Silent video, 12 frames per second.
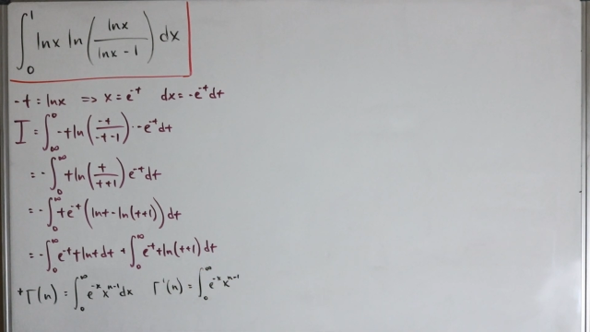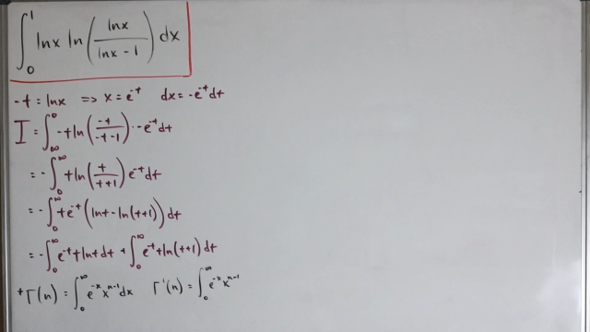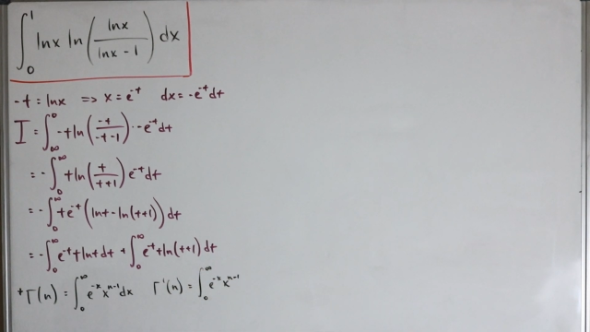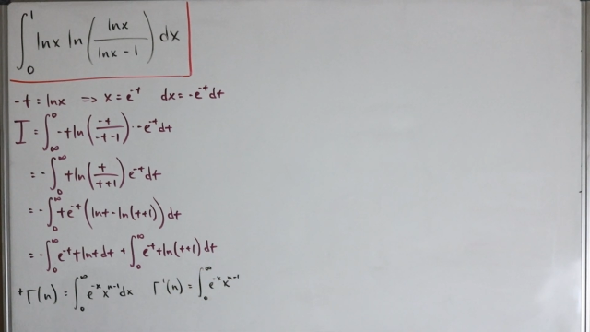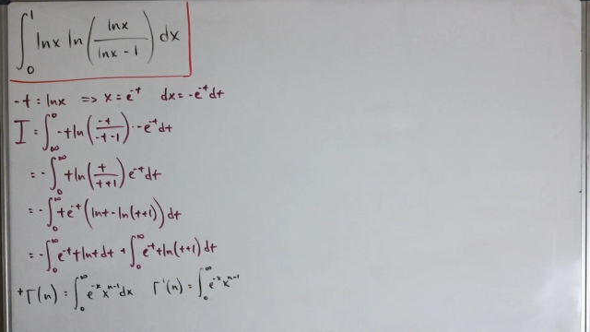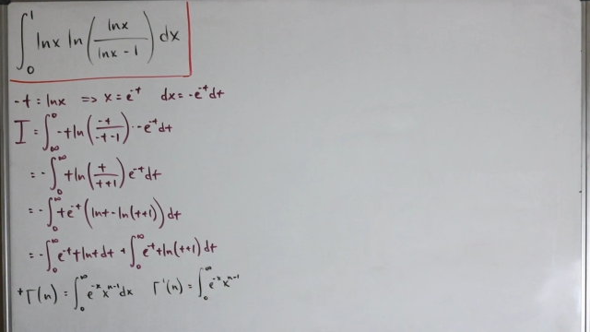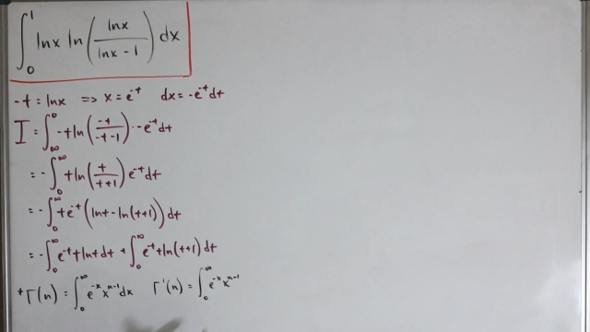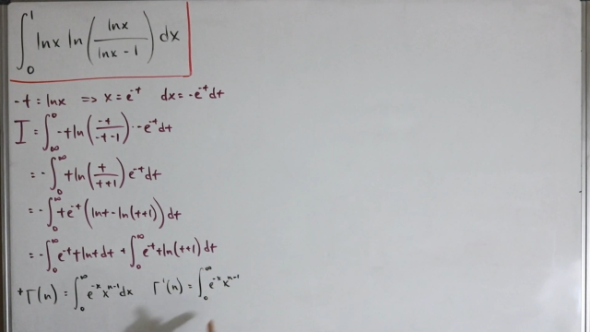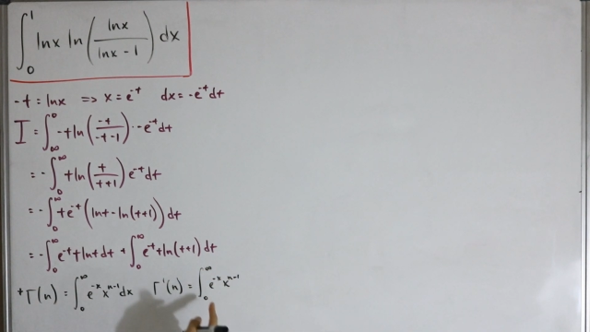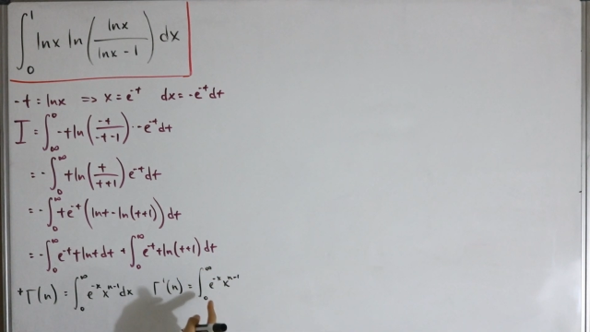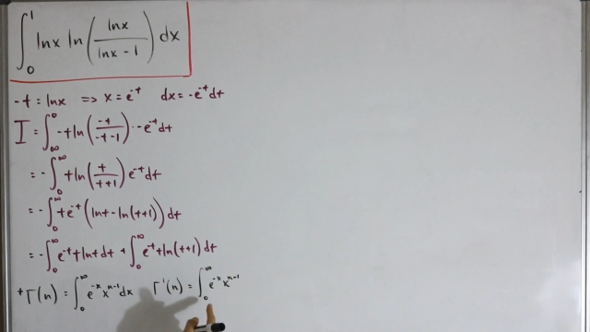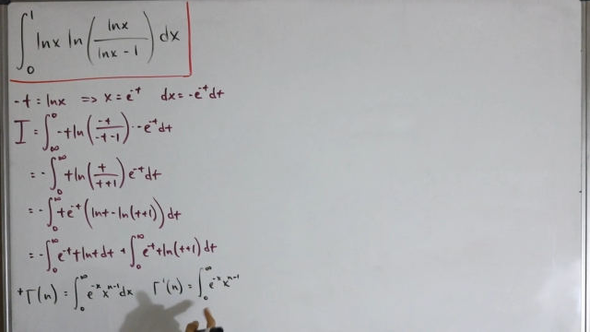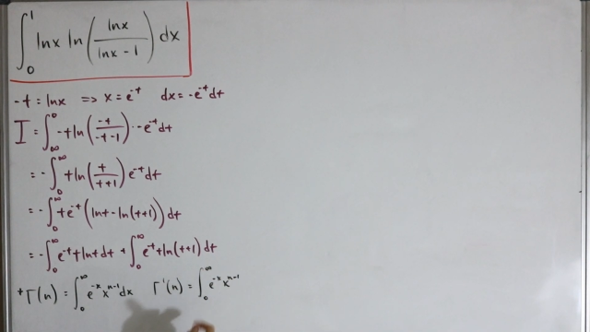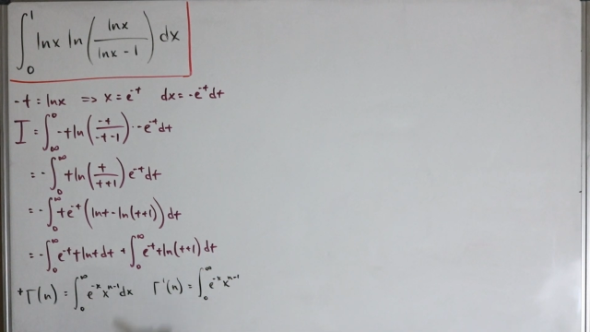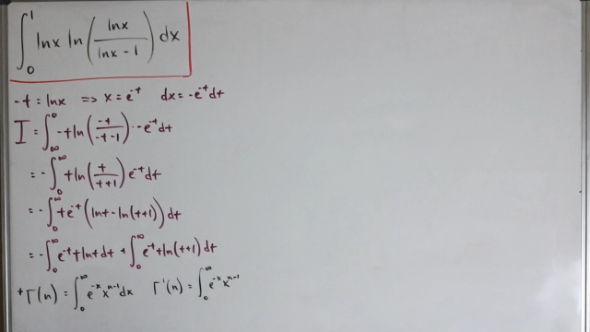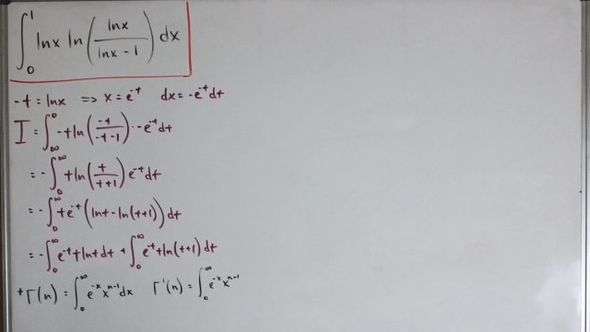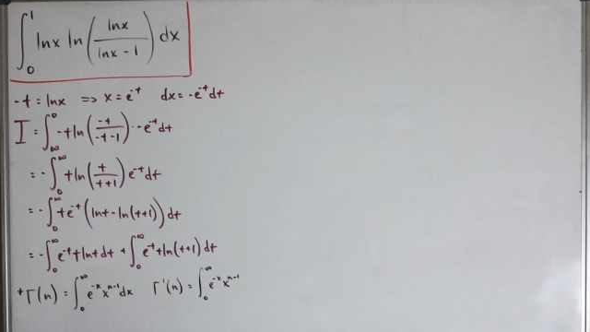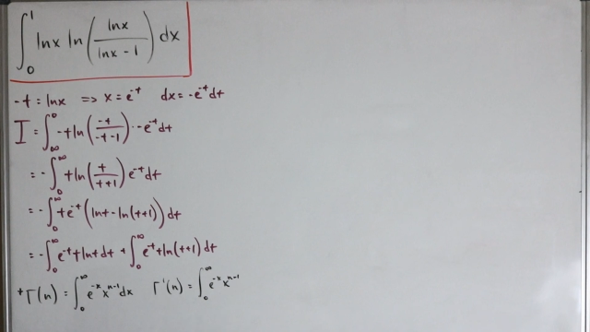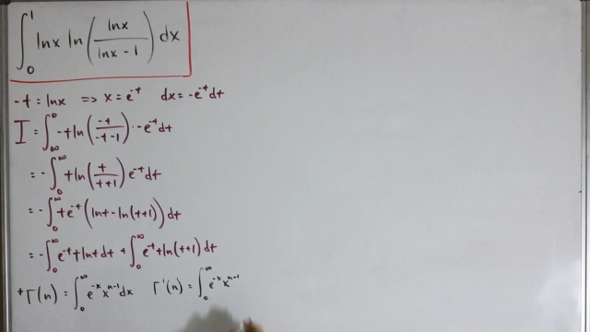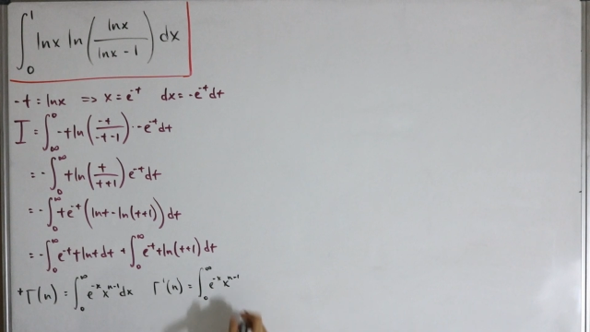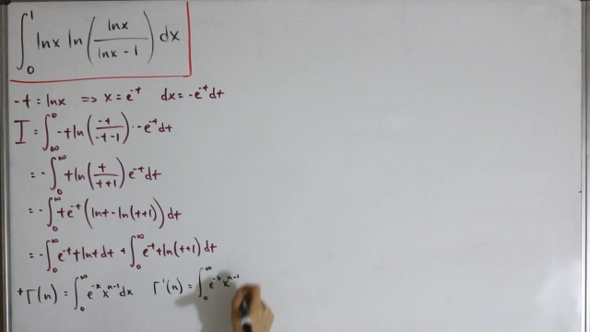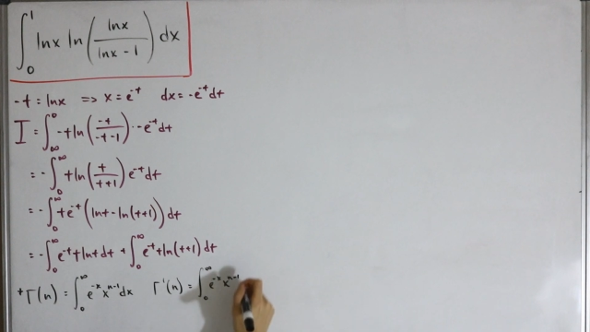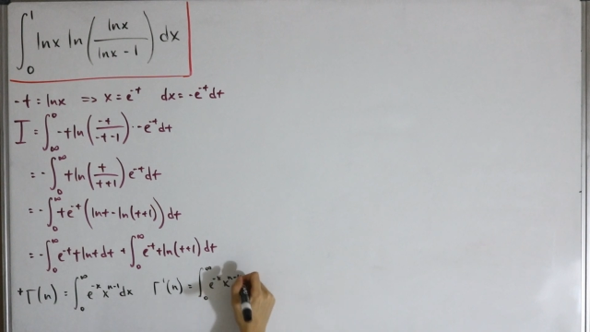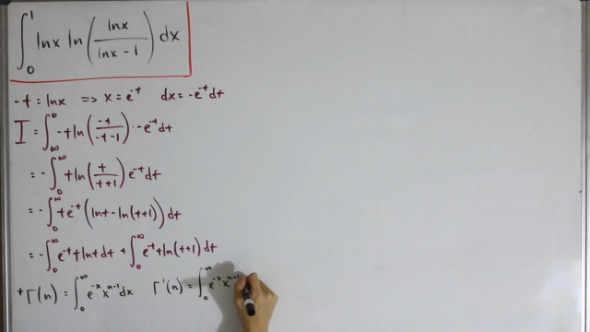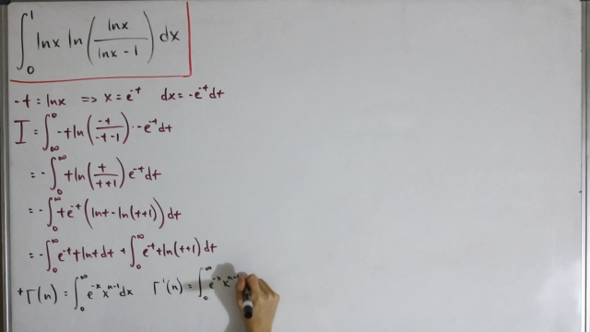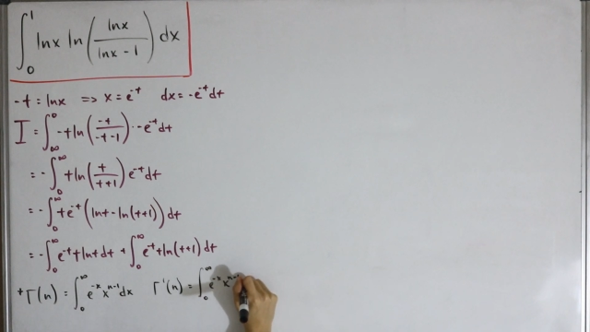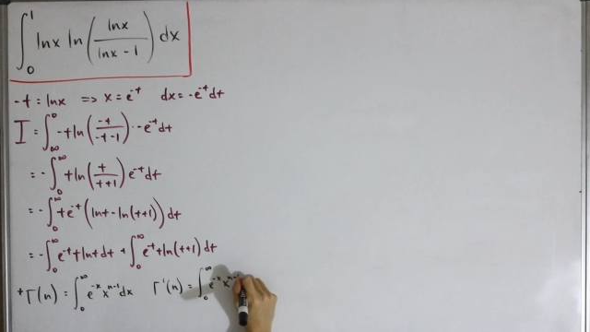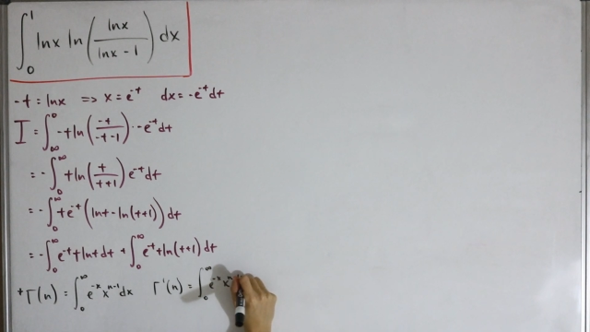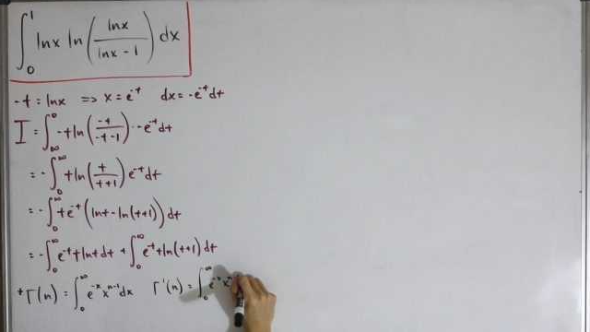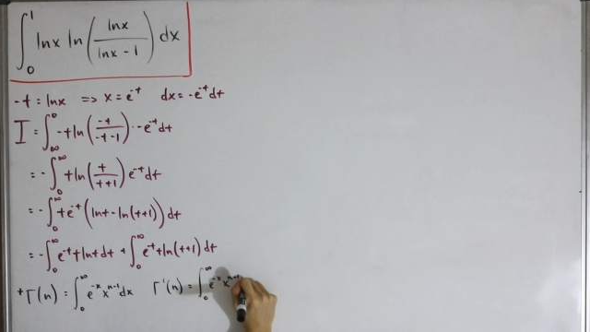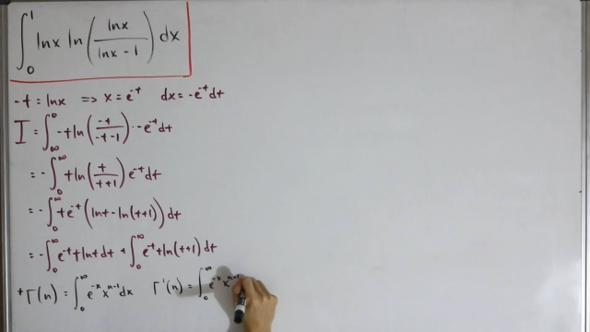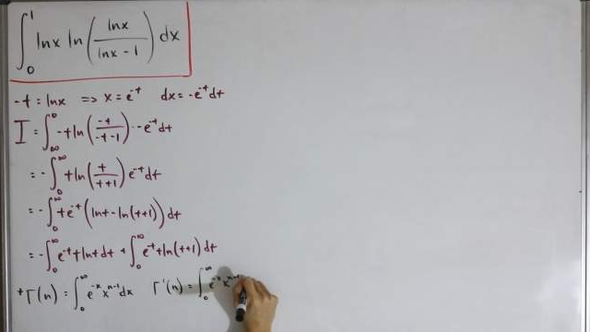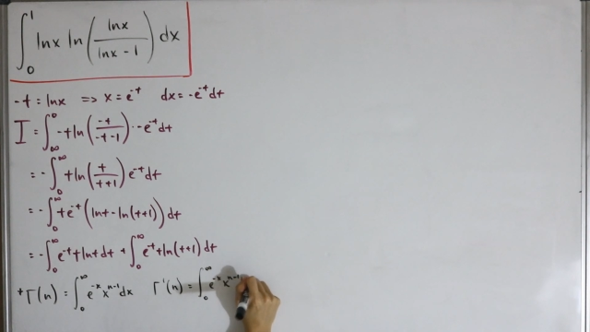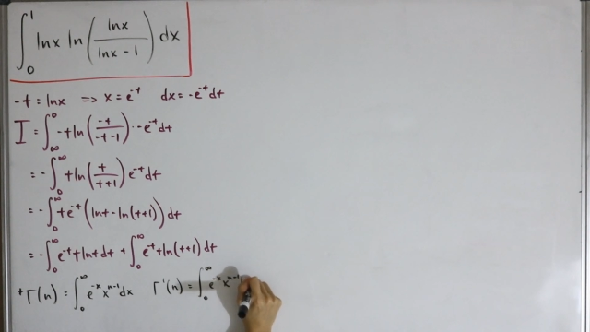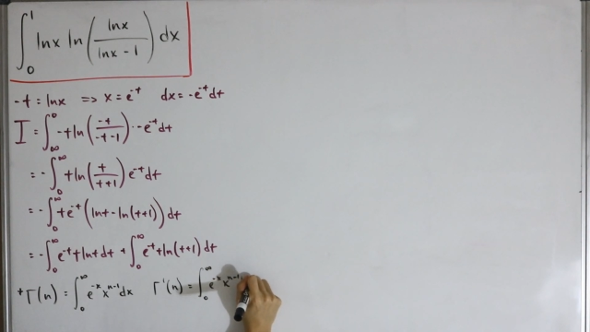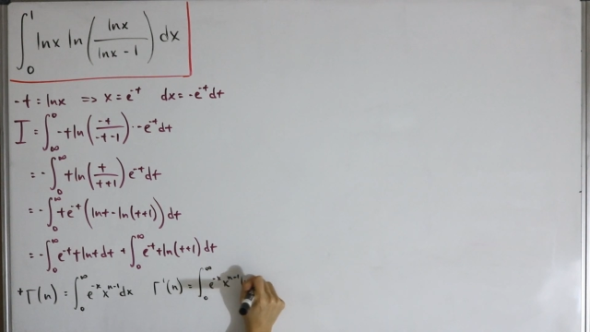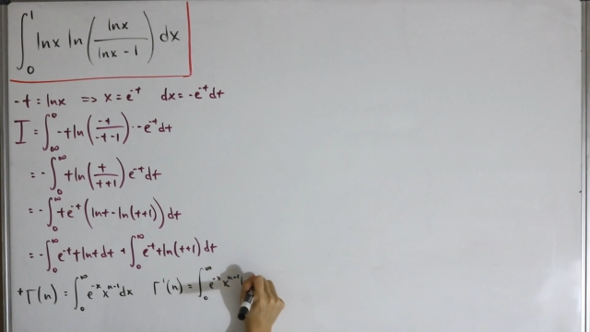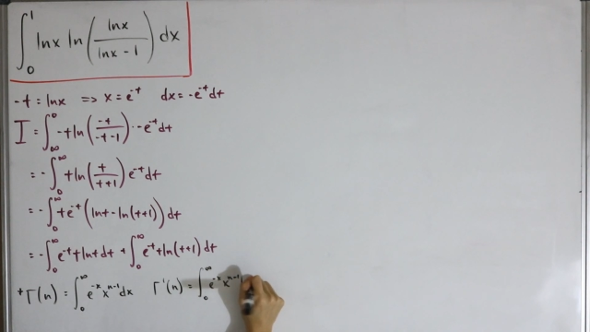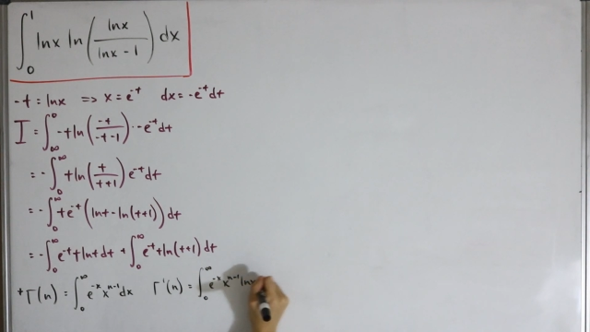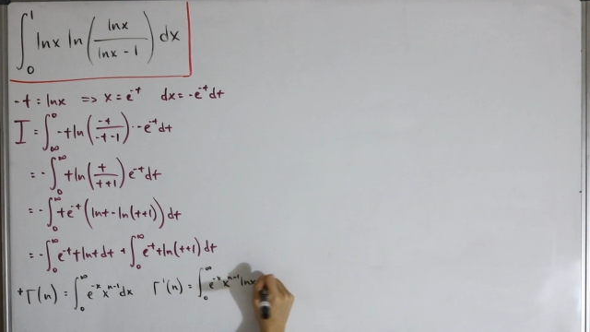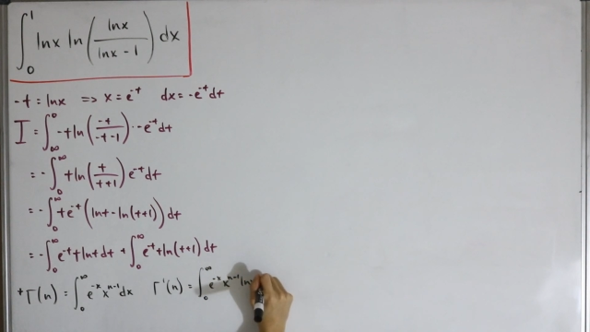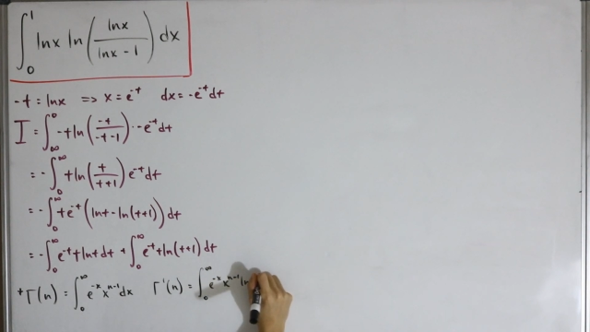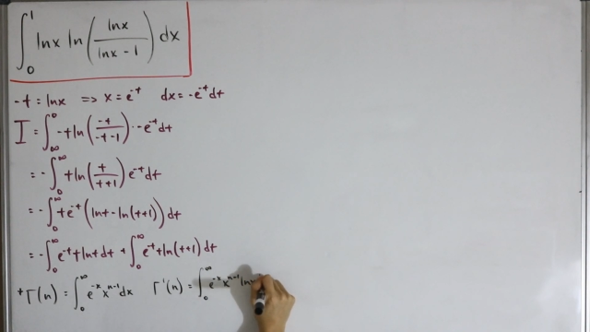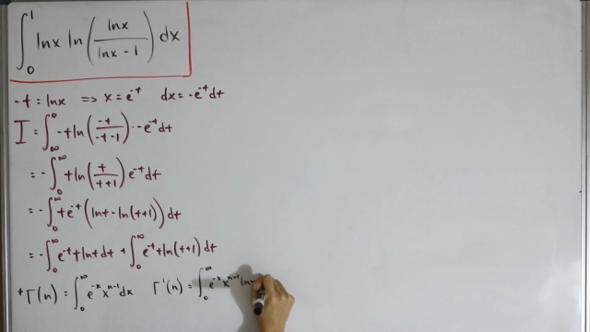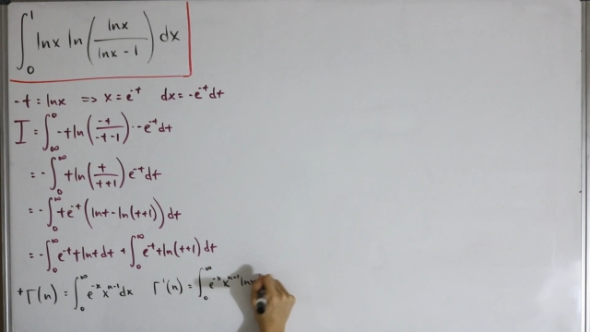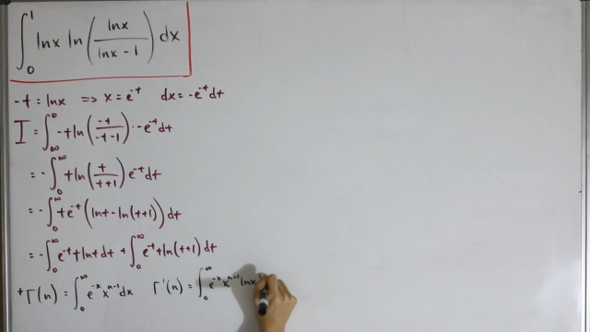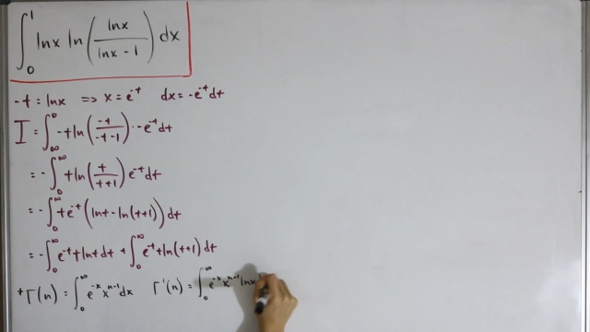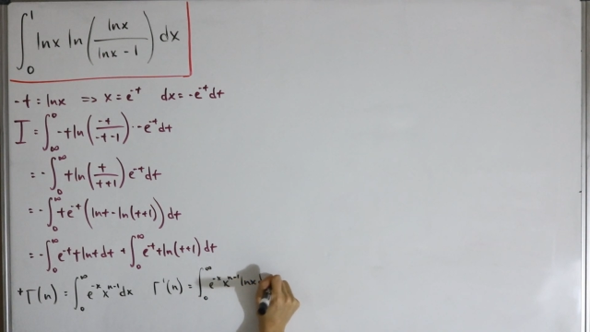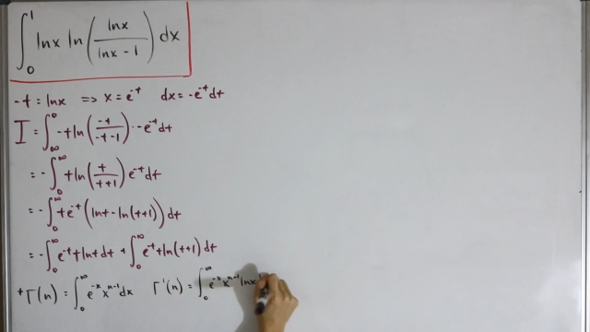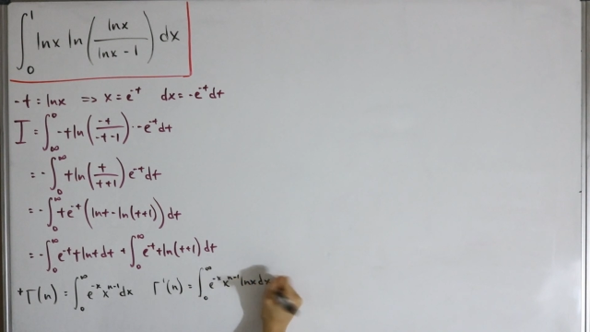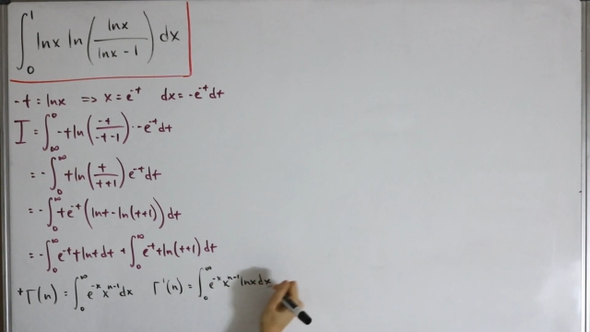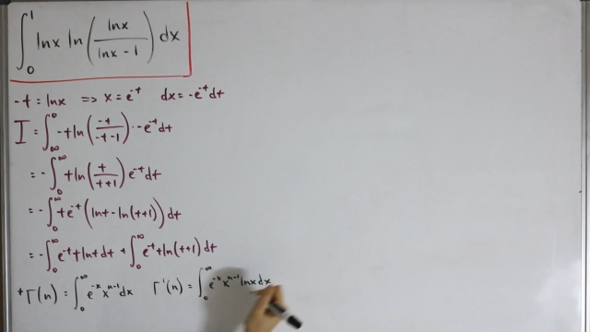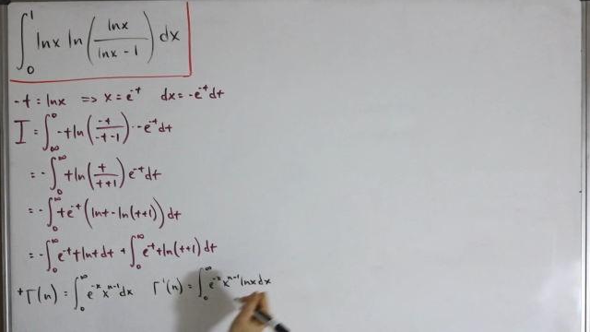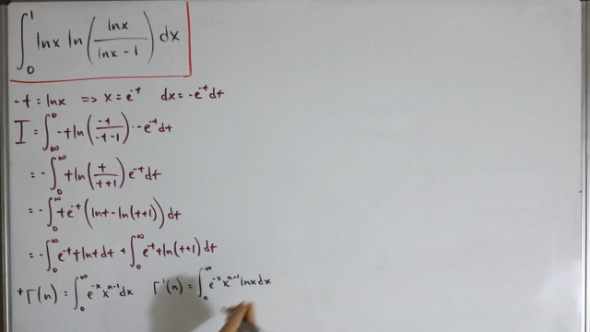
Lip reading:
[unreadable: no face in view]